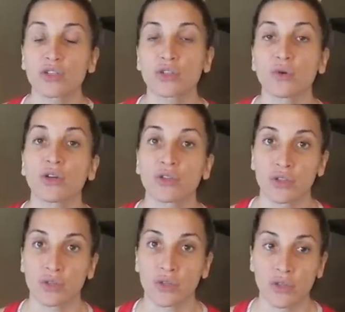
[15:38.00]
so
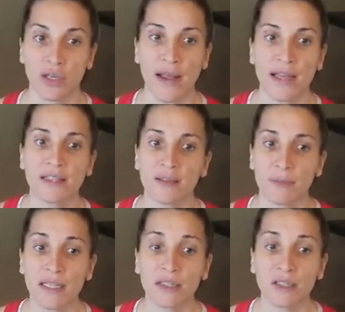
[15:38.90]
concerned, and I had
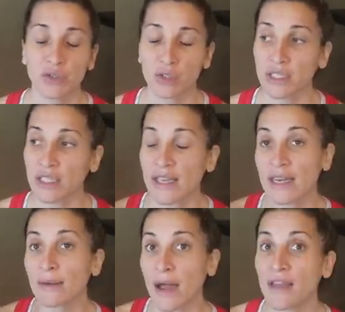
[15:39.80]
somebody literally
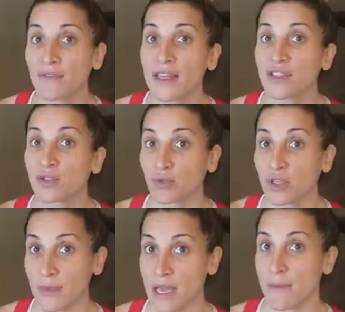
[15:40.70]
in my face
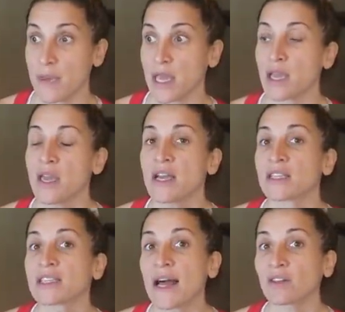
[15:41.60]
screaming at me,
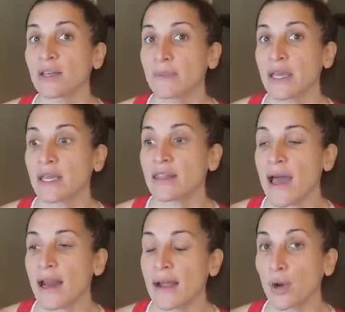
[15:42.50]
telling me
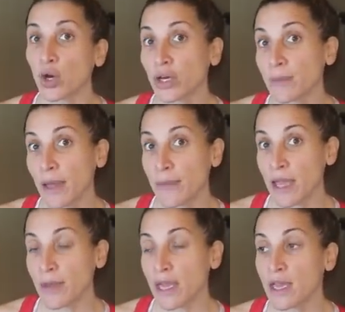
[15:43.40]
that I'm hurting my
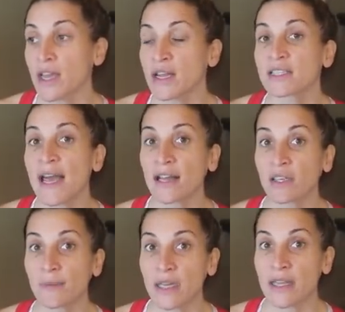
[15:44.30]
baby,
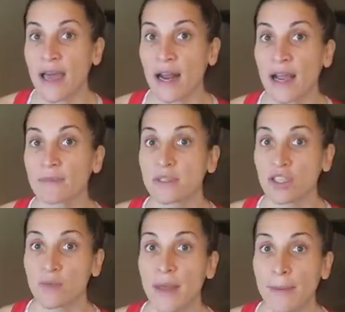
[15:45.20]
telling me that I am
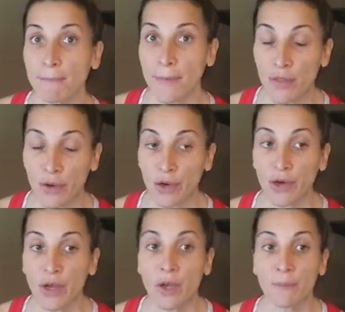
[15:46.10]
such a bad
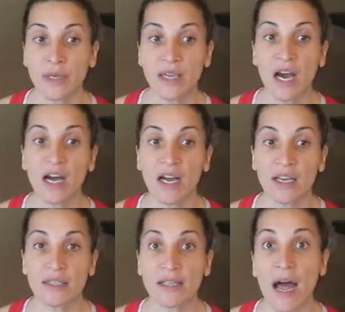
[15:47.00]
mother
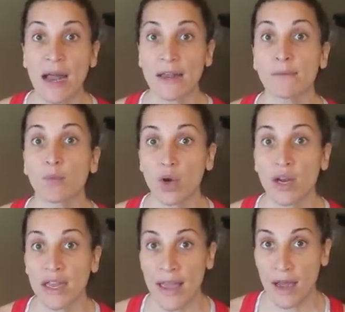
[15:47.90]
because I'm
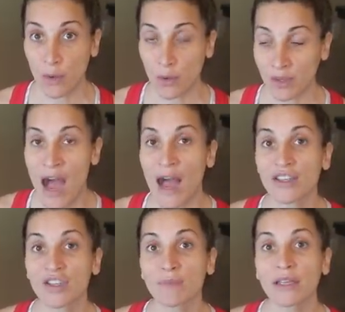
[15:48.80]
working out.
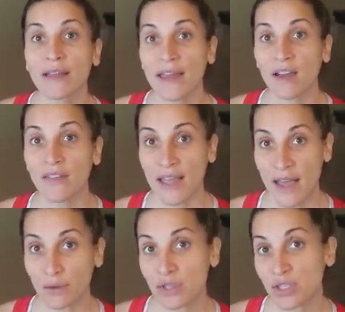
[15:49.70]
I should be laying on the
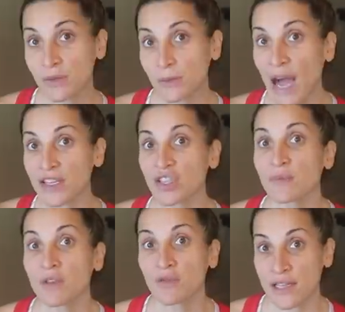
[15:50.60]
couch. I
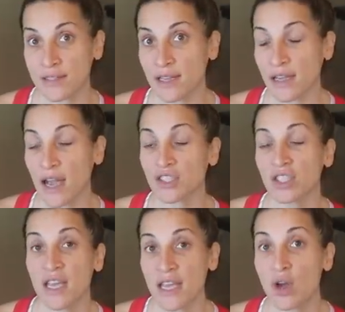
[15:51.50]
should be resting. I
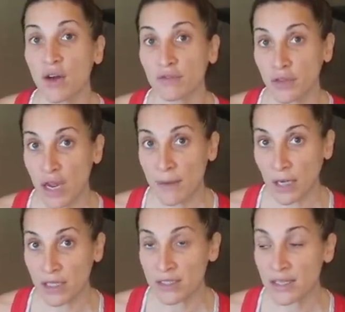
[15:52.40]
should take off for nine
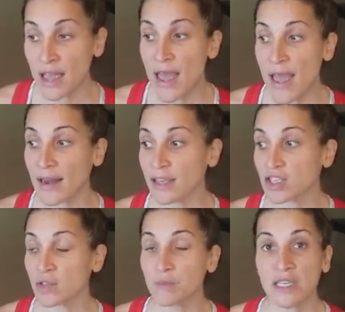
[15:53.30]
months and I
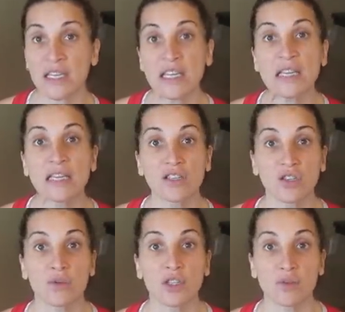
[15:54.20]
should be eating
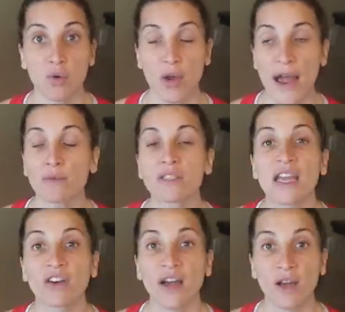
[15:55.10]
so much more. How
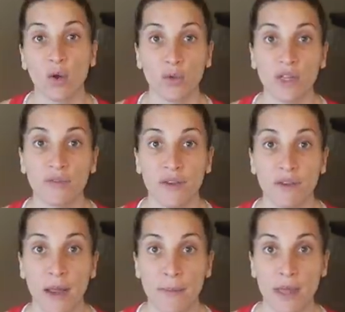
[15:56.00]
dare I only
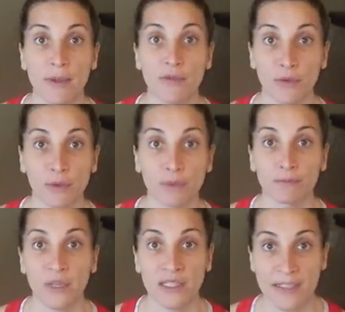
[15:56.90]
feed my baby fruit
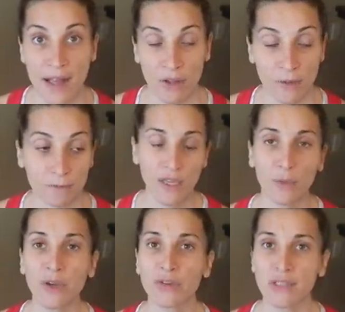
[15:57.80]
and salad? And
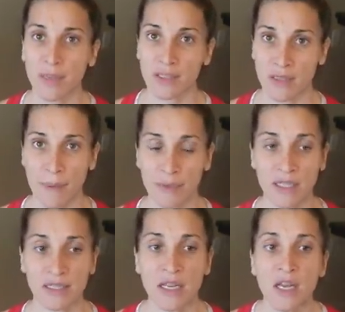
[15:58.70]
I want to respond to that,
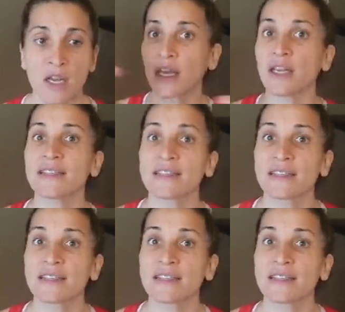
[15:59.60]
because in a